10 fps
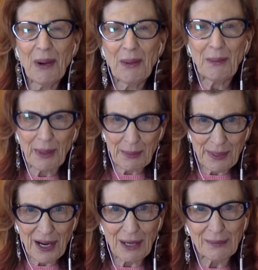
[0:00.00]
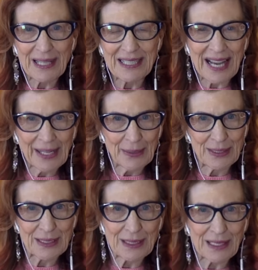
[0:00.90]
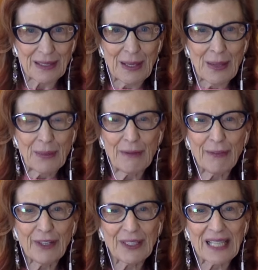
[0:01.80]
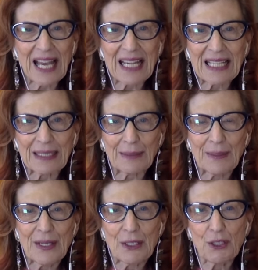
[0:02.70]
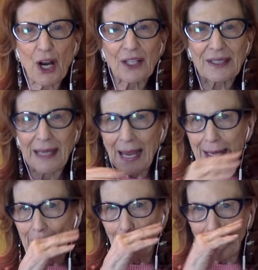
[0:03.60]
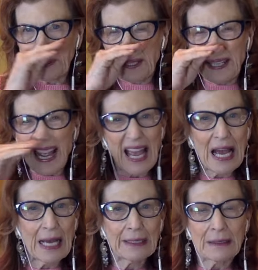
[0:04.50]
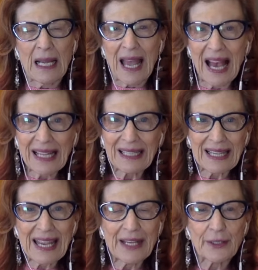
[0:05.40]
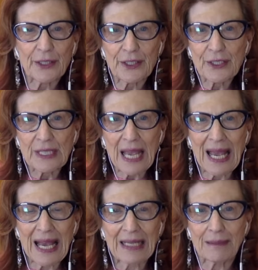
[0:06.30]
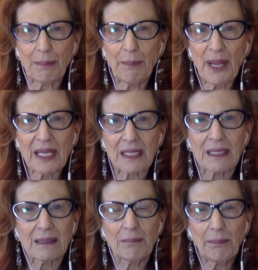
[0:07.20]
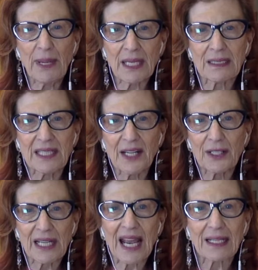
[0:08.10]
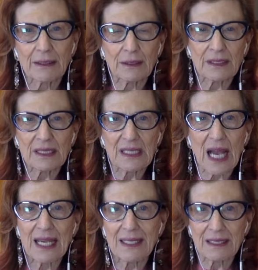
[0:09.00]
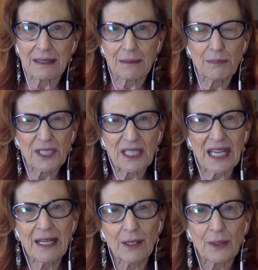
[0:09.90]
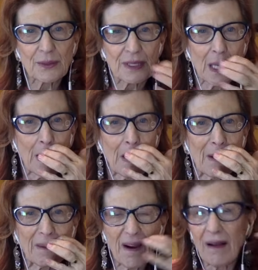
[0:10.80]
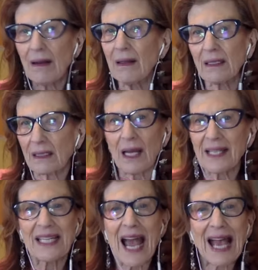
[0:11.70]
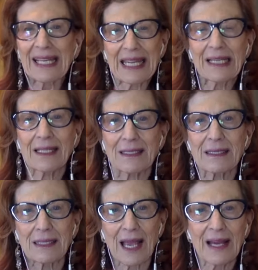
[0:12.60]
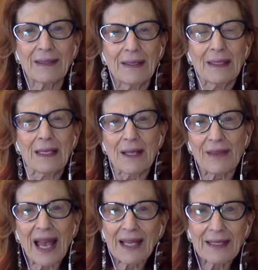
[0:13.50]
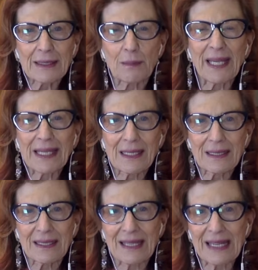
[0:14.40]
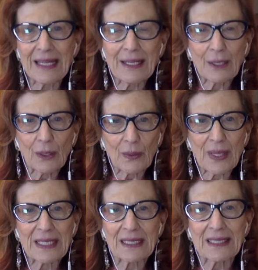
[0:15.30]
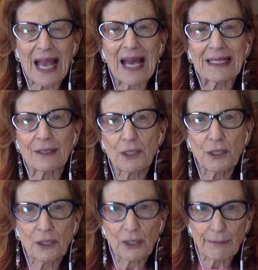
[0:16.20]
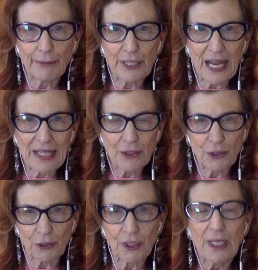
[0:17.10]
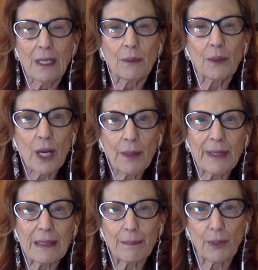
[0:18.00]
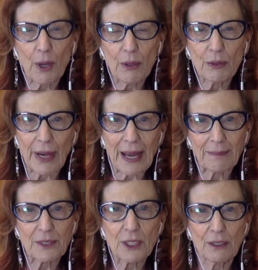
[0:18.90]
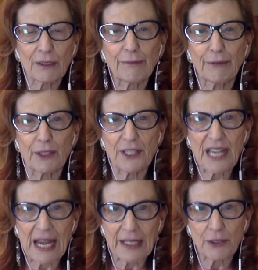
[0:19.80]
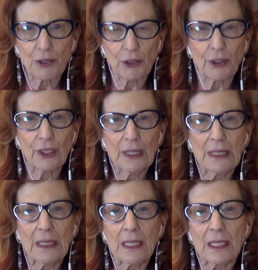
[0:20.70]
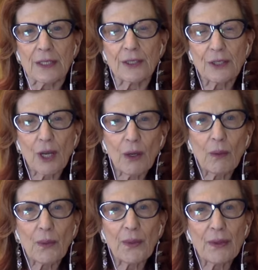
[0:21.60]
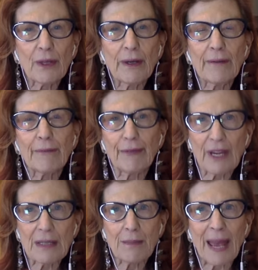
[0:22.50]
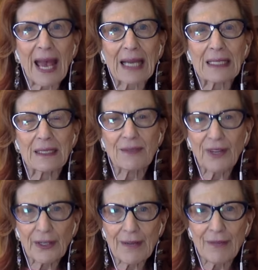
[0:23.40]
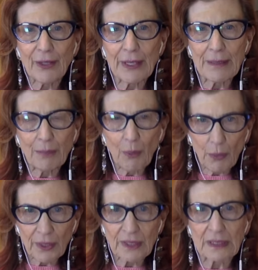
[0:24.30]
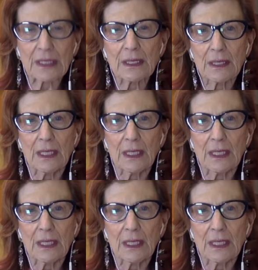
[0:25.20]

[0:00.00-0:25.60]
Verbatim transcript: where we are right now is uh, we feel like a Sharknado and alligators and big big pterodactyl sized mosquitoes are all attacking us. And that is because the ego is set to look for danger. We're already programmed to look for danger. So the feedback is very, very important